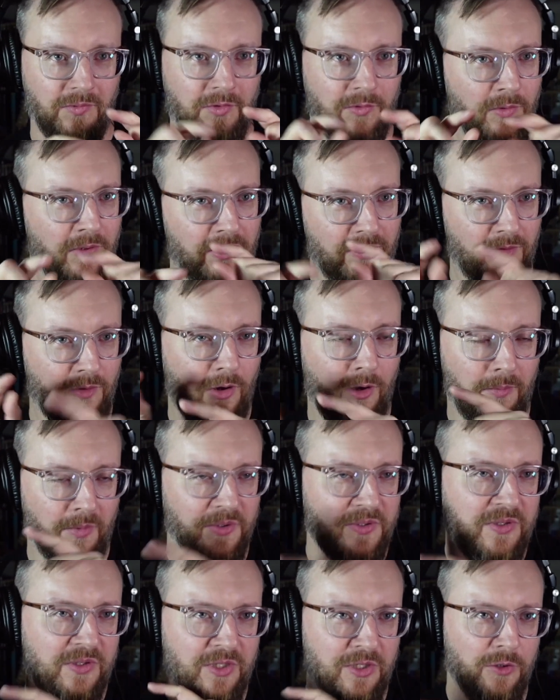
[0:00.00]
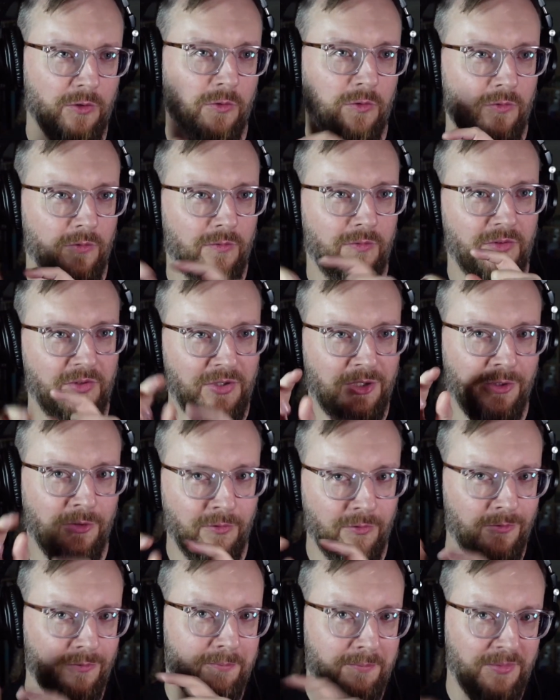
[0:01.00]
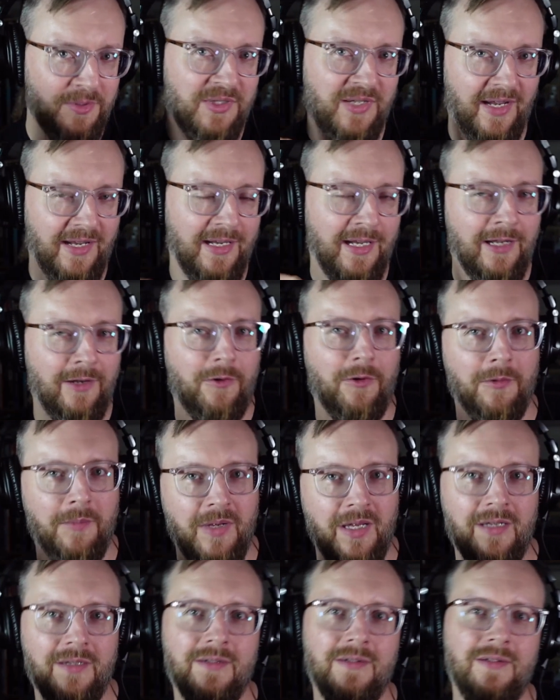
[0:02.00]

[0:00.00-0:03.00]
with almost two set increment.